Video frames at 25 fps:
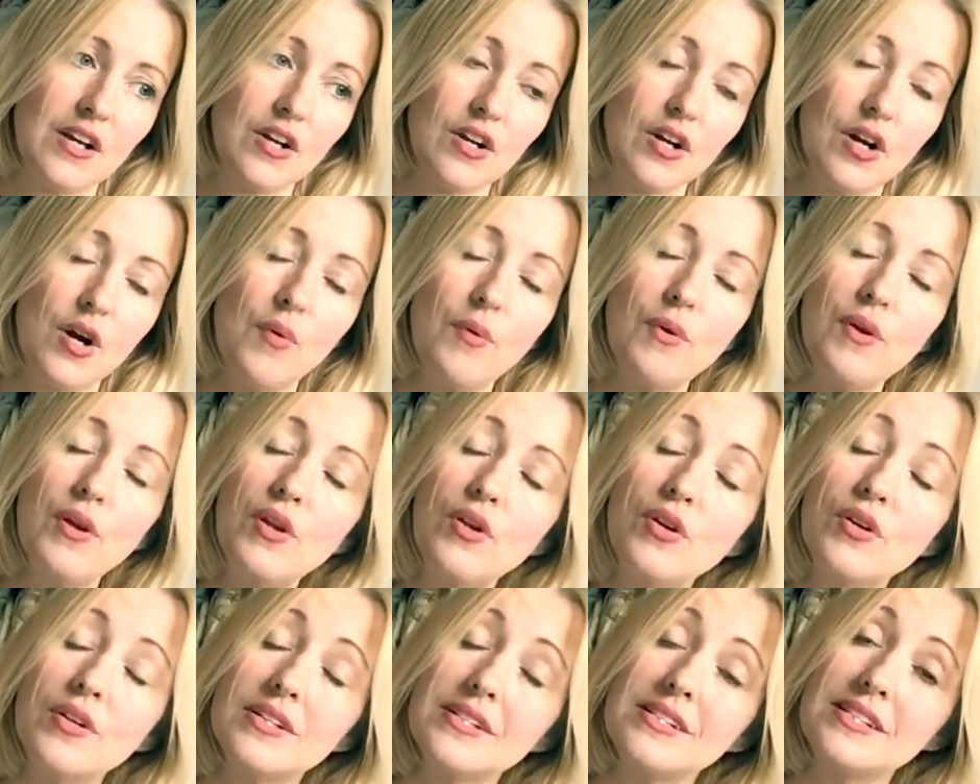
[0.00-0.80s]
Go and
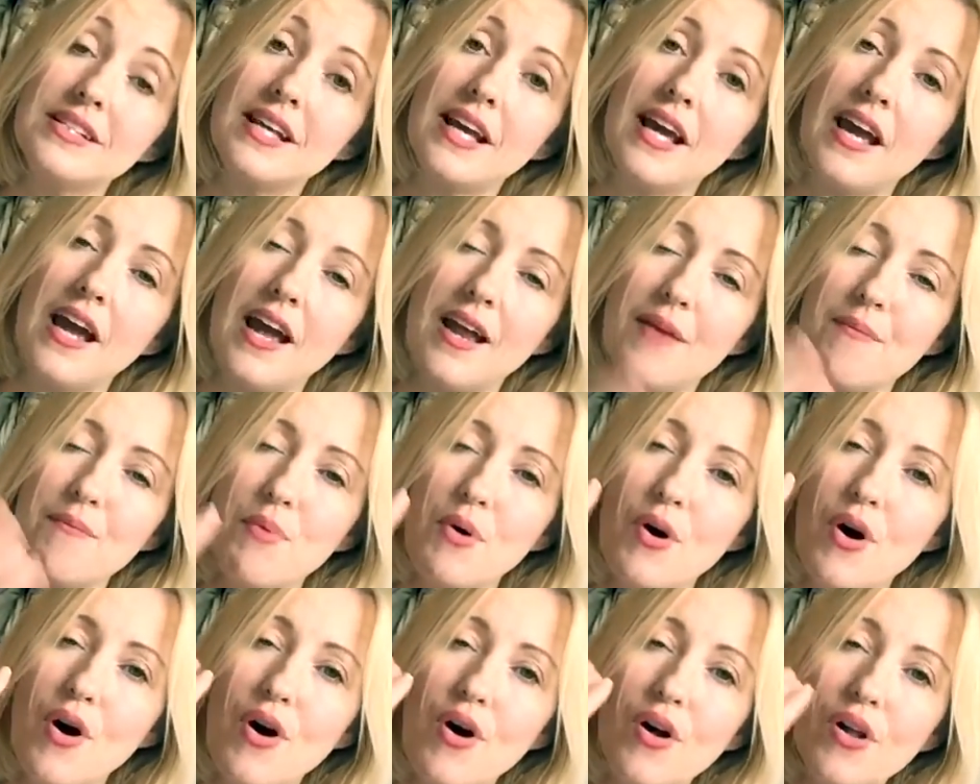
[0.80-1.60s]
look at it and
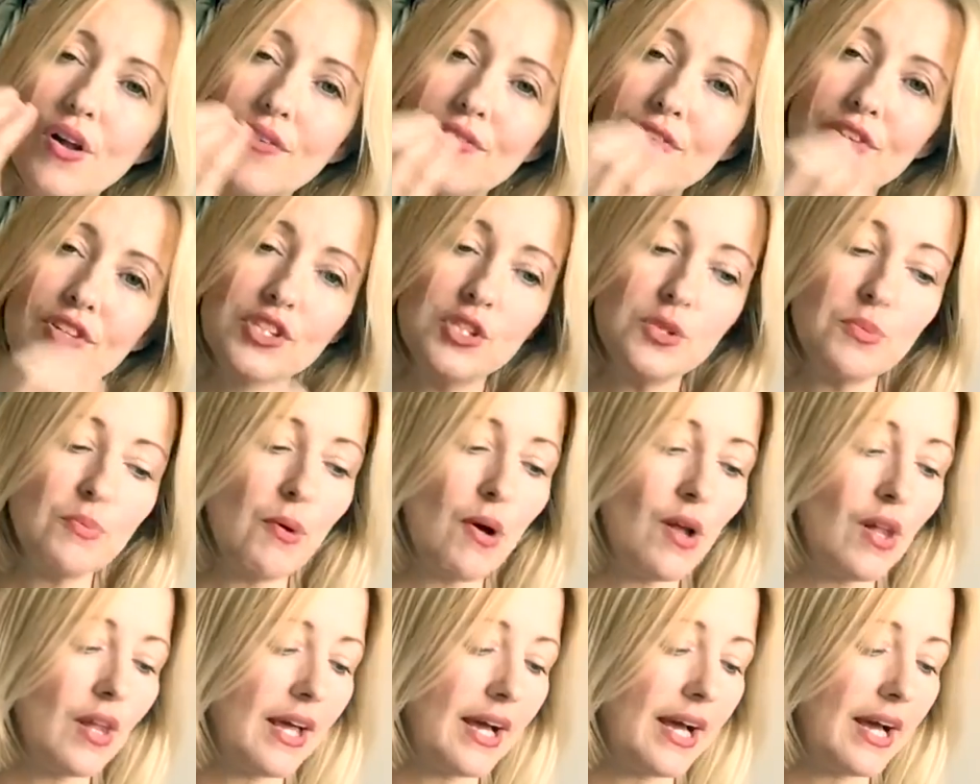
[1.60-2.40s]
put all of your
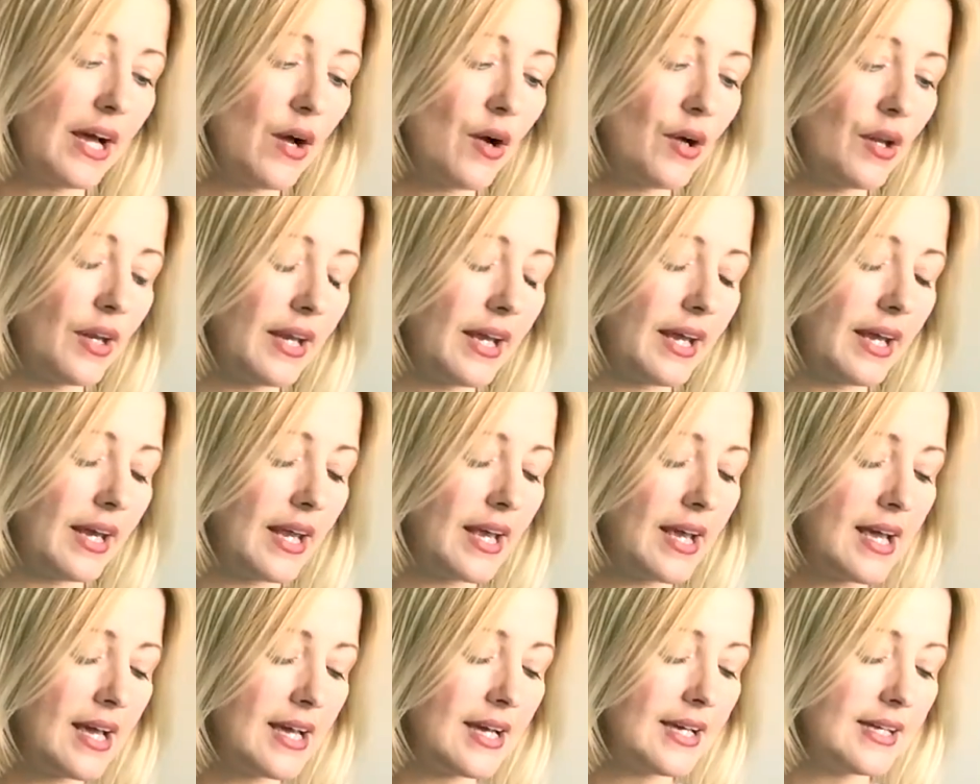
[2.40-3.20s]
spotlight on it
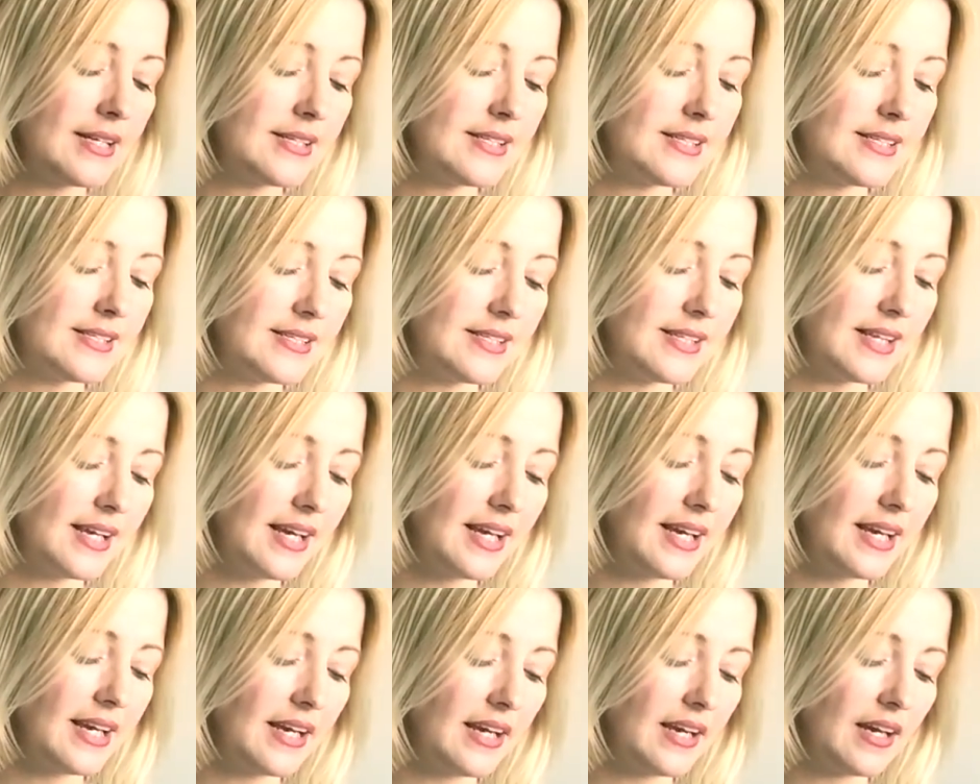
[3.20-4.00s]
and
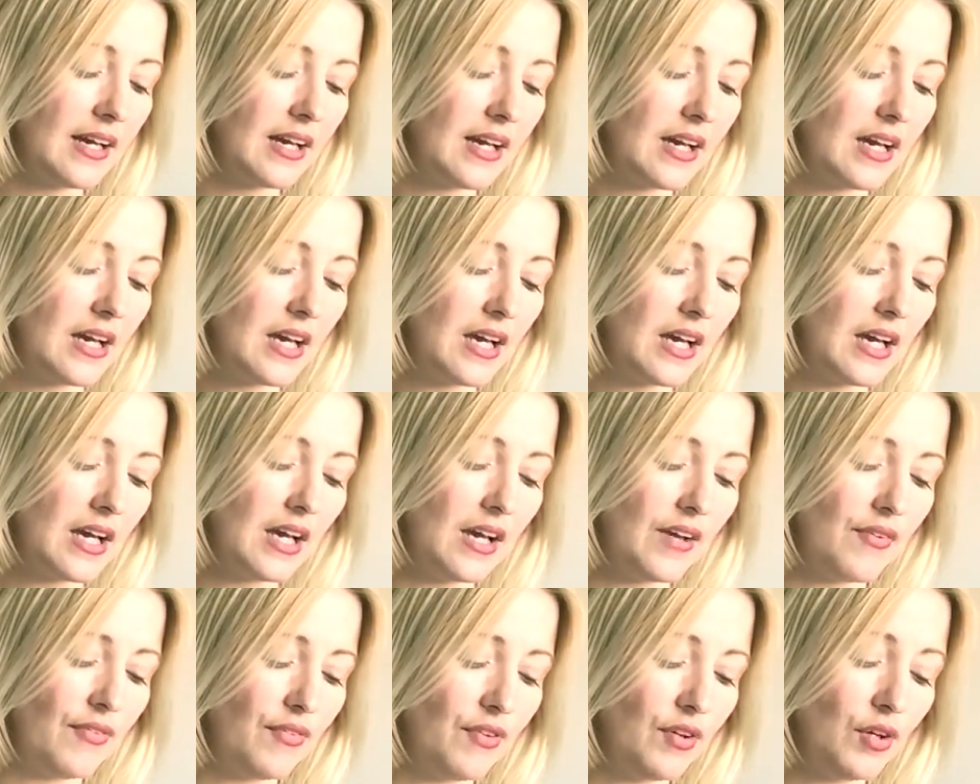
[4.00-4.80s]
see
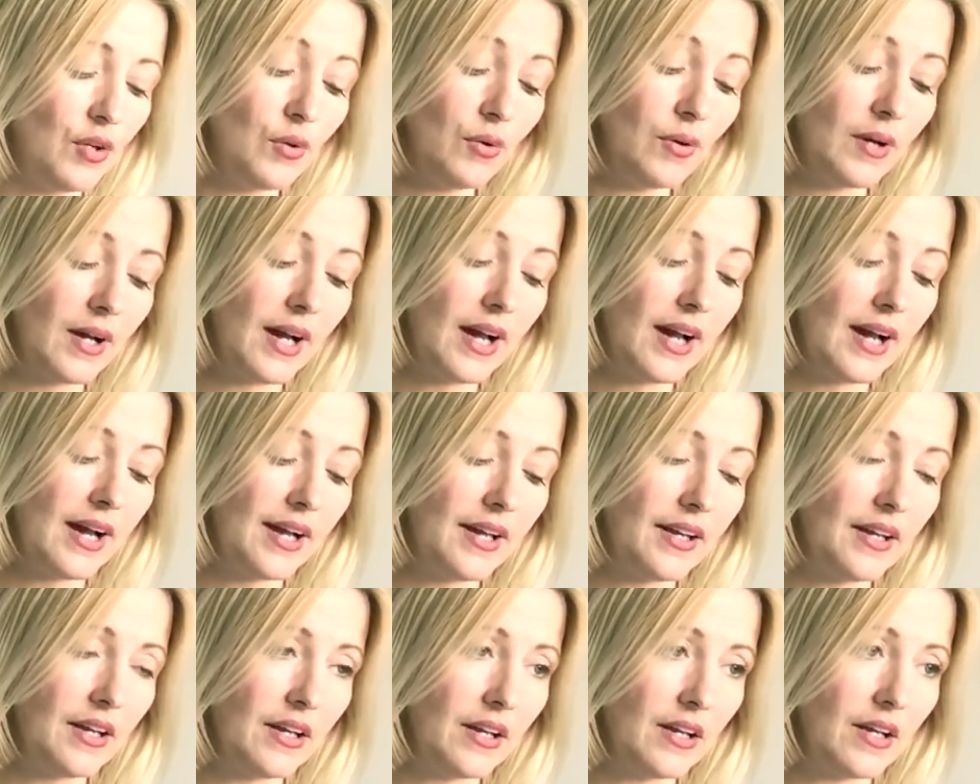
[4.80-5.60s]
if you
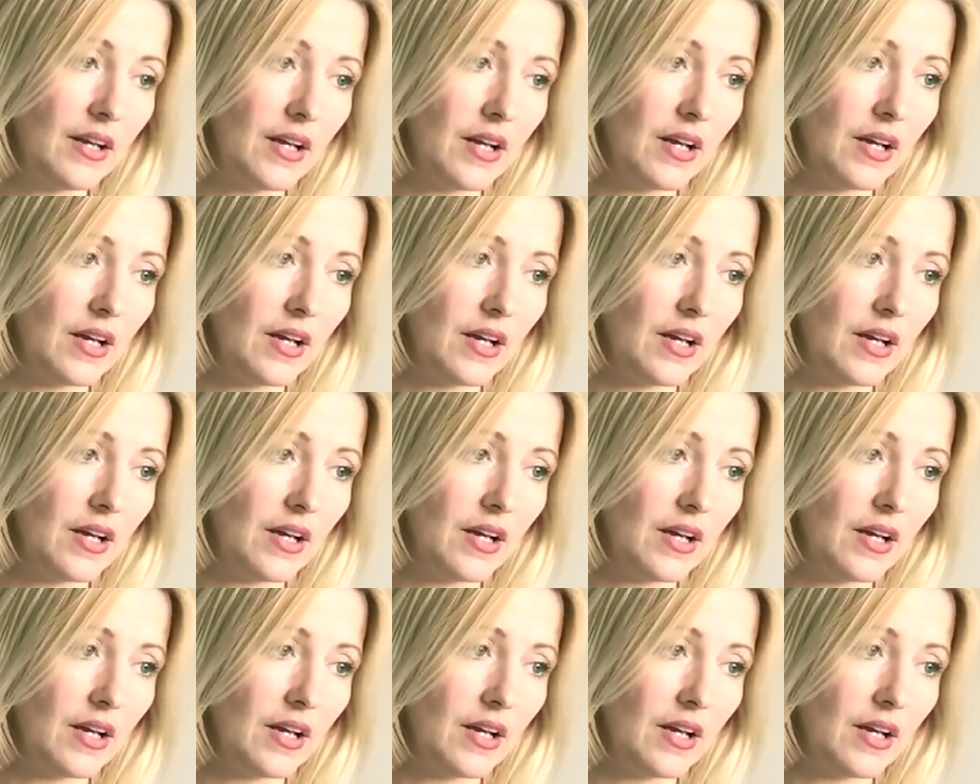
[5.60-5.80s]
can